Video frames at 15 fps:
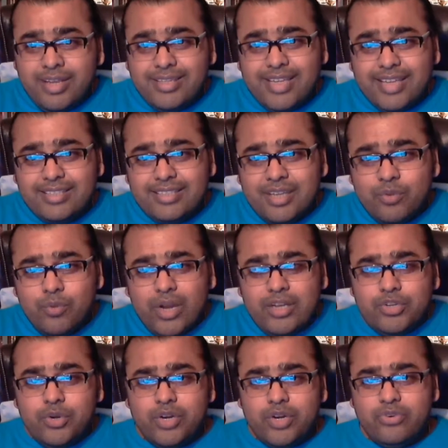texting
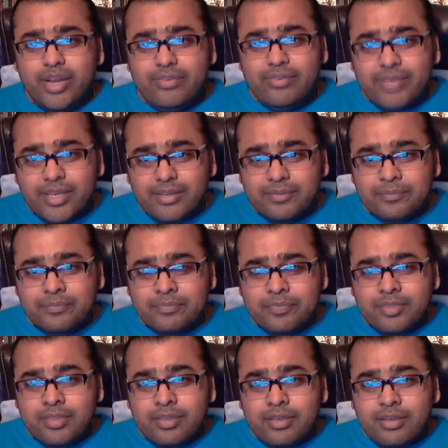while you are driving?
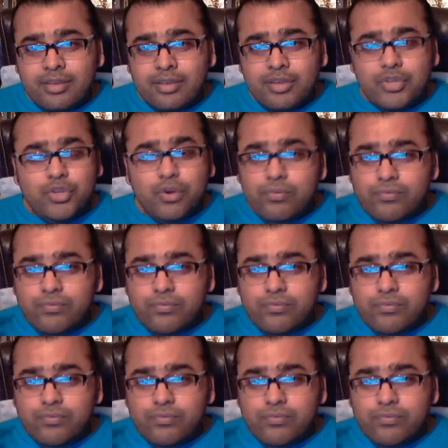Your